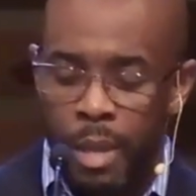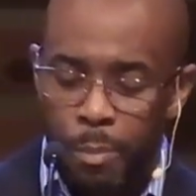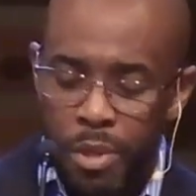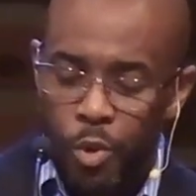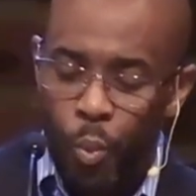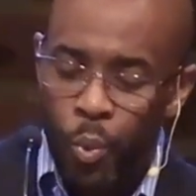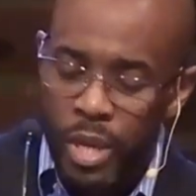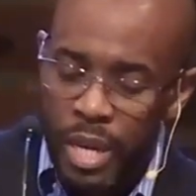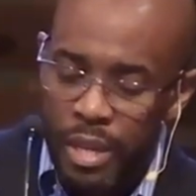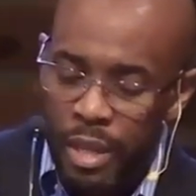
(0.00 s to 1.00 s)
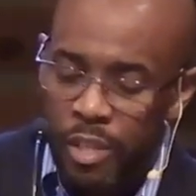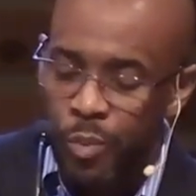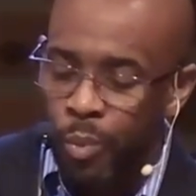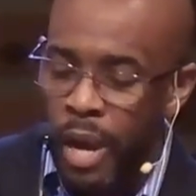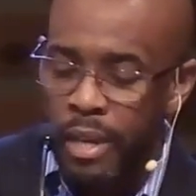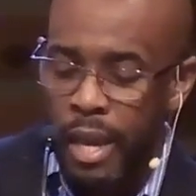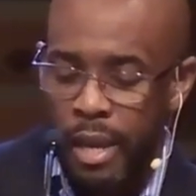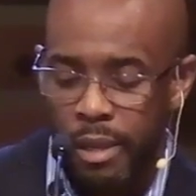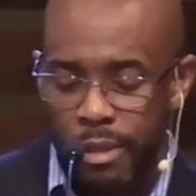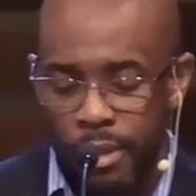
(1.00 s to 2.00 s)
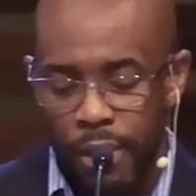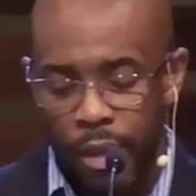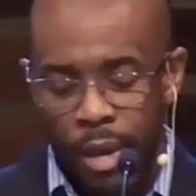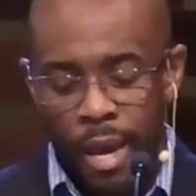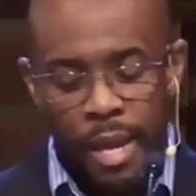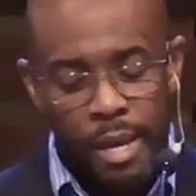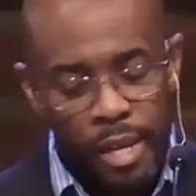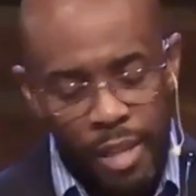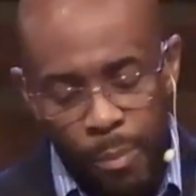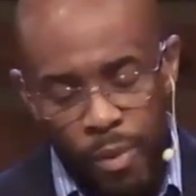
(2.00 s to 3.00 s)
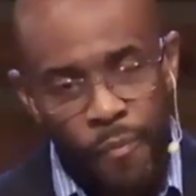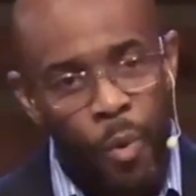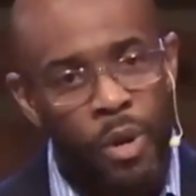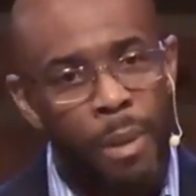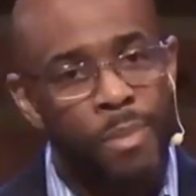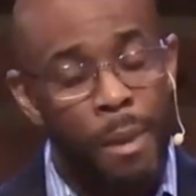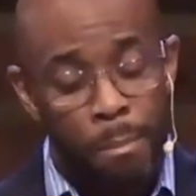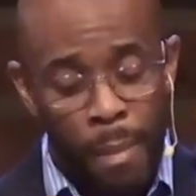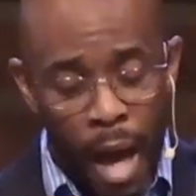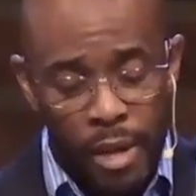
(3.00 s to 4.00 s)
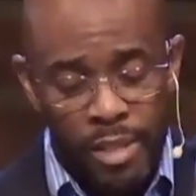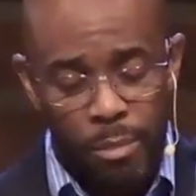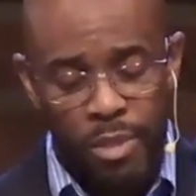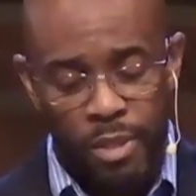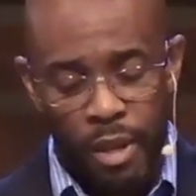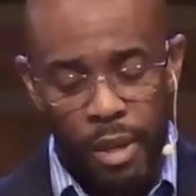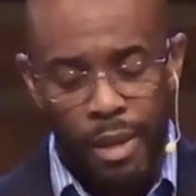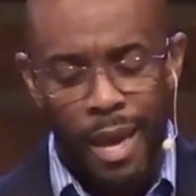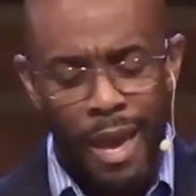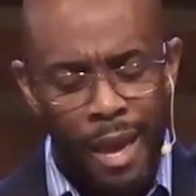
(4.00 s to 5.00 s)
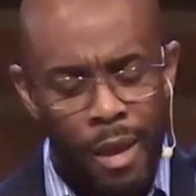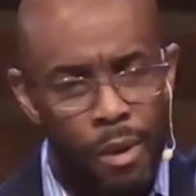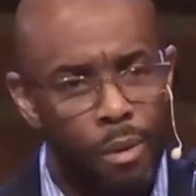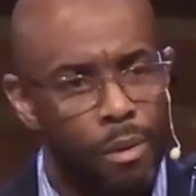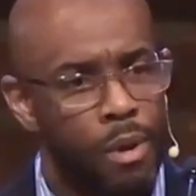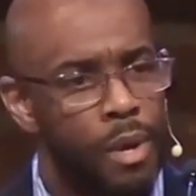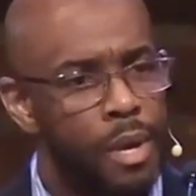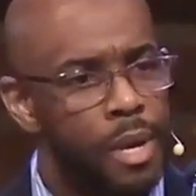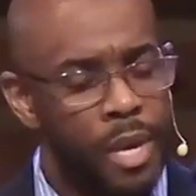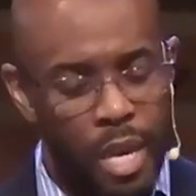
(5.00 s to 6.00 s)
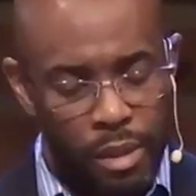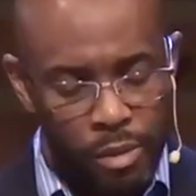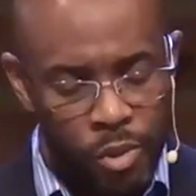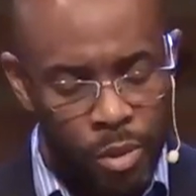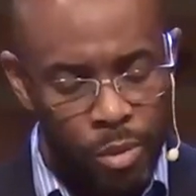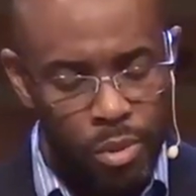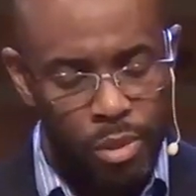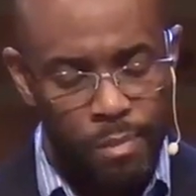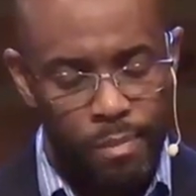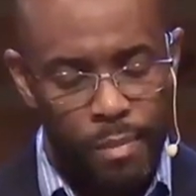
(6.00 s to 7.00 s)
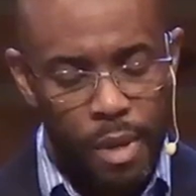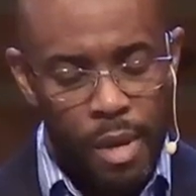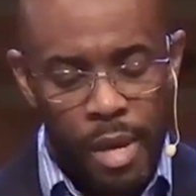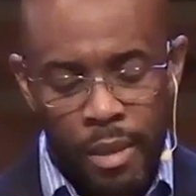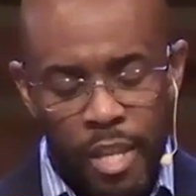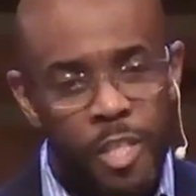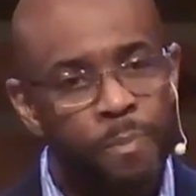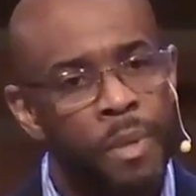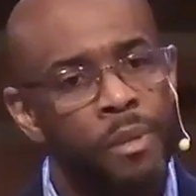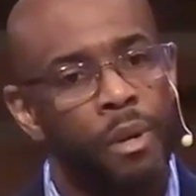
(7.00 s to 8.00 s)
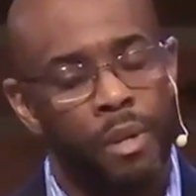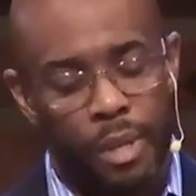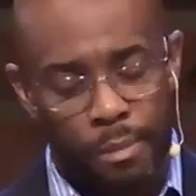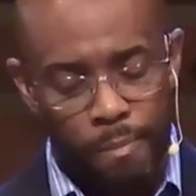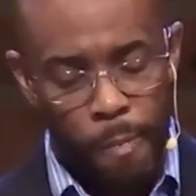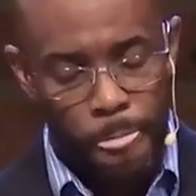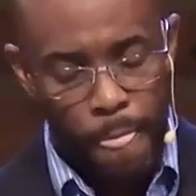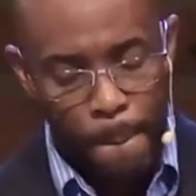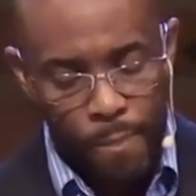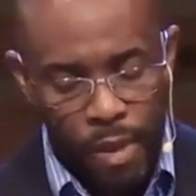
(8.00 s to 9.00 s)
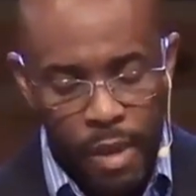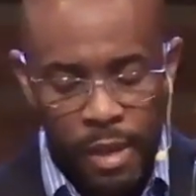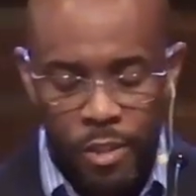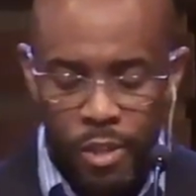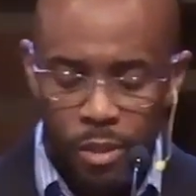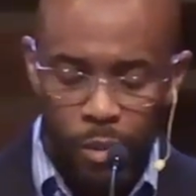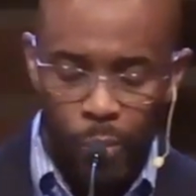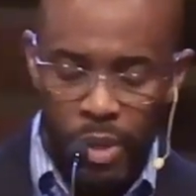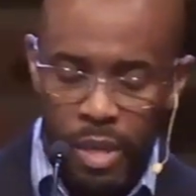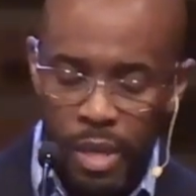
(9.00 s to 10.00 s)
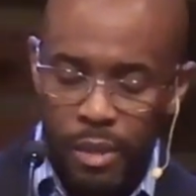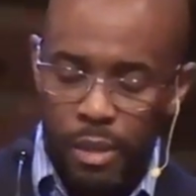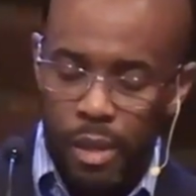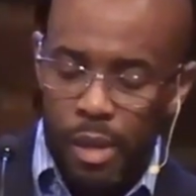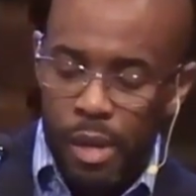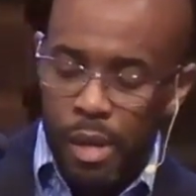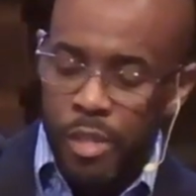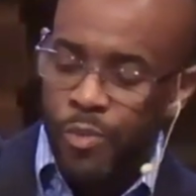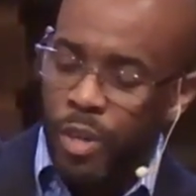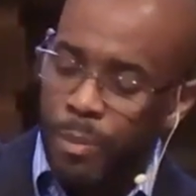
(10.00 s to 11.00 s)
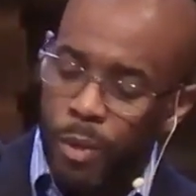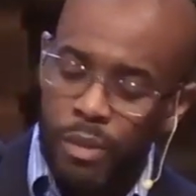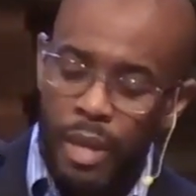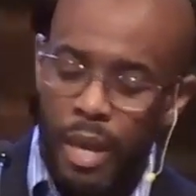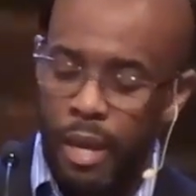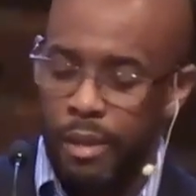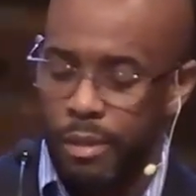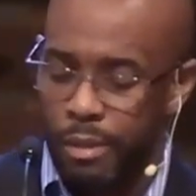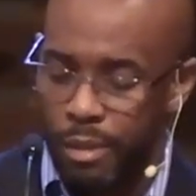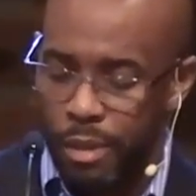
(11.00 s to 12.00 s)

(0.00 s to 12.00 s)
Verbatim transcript: and put a reed in his right hand. And kneeling before him, they mocked him, saying, Hail, King of the Jews! And they spit on him and took the reed and struck him on the head.